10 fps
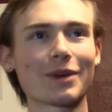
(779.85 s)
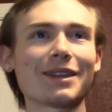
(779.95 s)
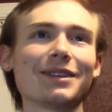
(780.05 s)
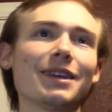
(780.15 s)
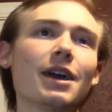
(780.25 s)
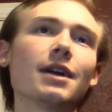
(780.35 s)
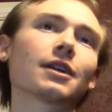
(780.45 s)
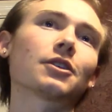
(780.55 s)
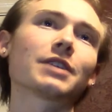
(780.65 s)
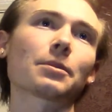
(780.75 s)
by the
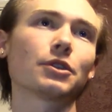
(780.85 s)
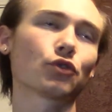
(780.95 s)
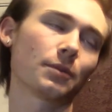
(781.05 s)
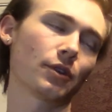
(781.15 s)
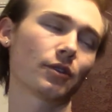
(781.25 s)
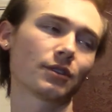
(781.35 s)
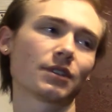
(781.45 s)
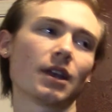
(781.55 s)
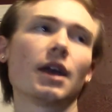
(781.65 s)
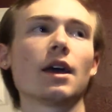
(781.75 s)
CutterTap contributors